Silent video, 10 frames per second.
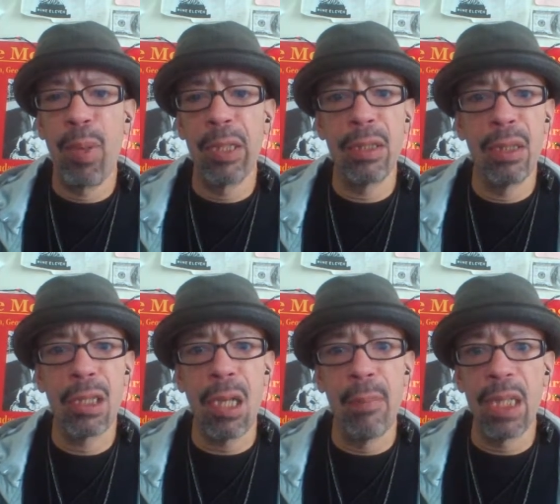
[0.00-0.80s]
But
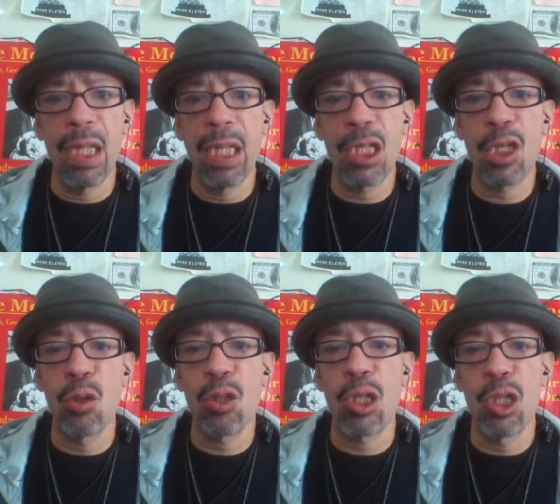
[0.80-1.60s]
some of the
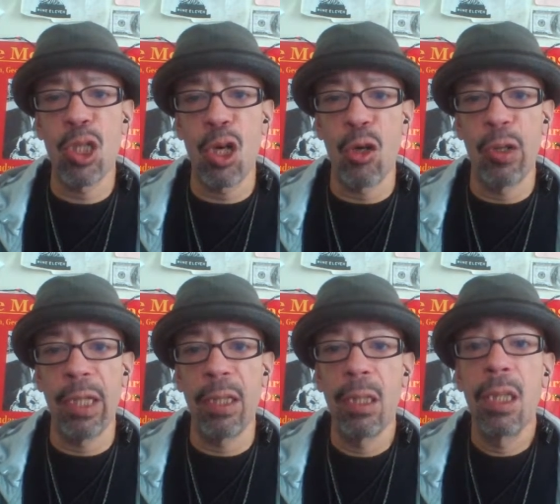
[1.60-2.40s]
issues
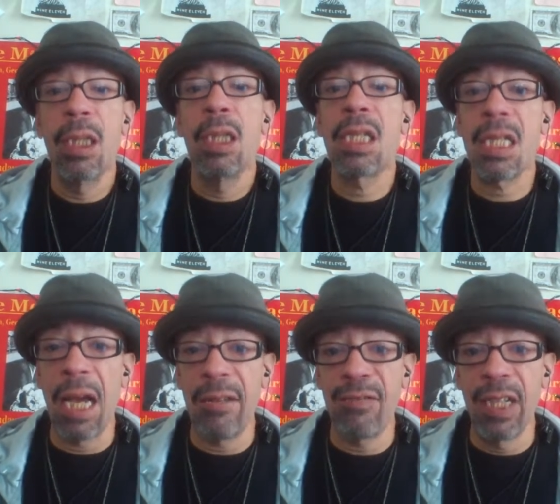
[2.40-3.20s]
concerning
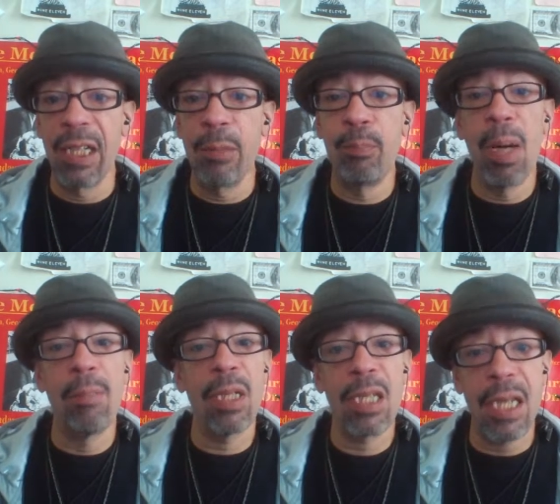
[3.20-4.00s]
safety,
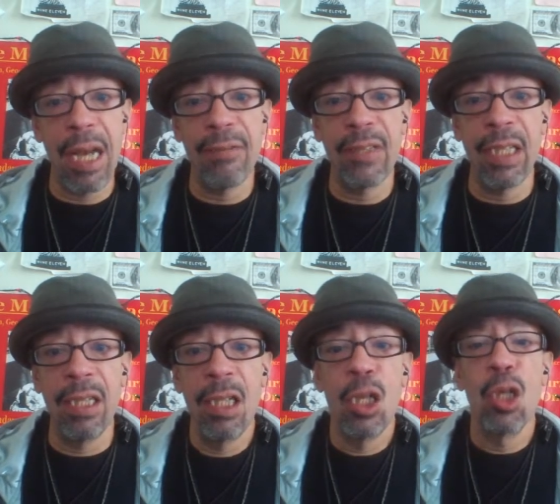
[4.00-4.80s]
public
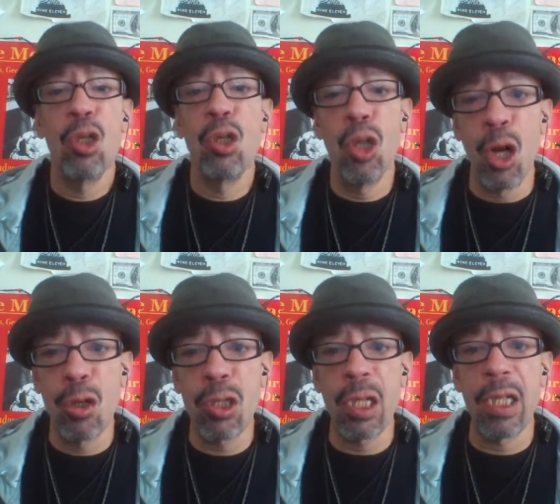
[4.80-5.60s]
safety,
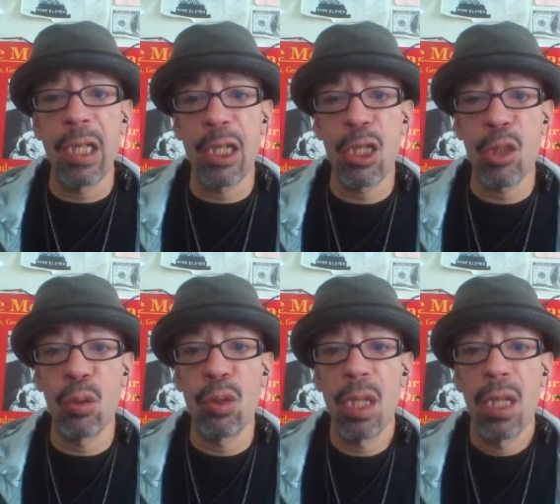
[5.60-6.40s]
those are the
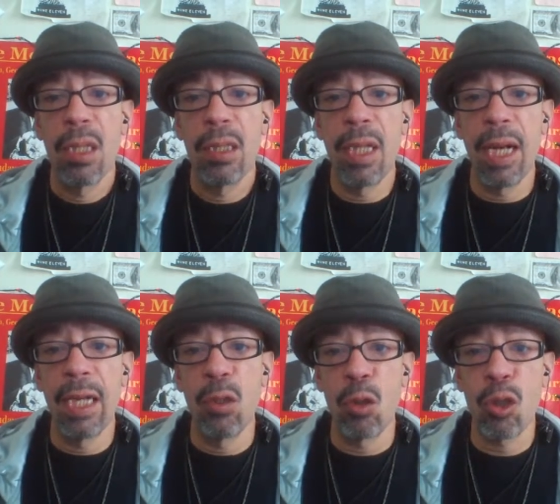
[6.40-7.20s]
issues that
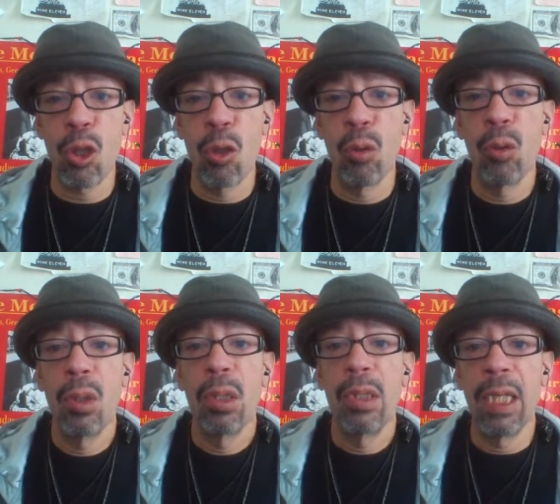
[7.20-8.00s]
I
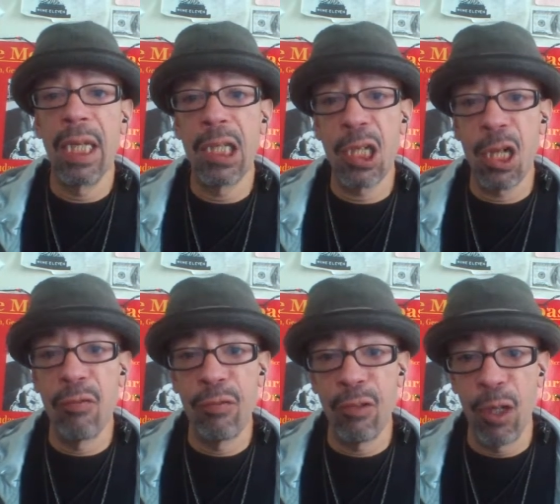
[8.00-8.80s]
also need to
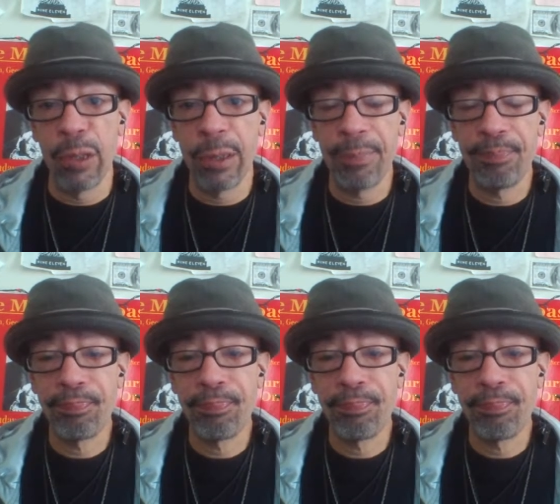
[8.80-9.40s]
confront.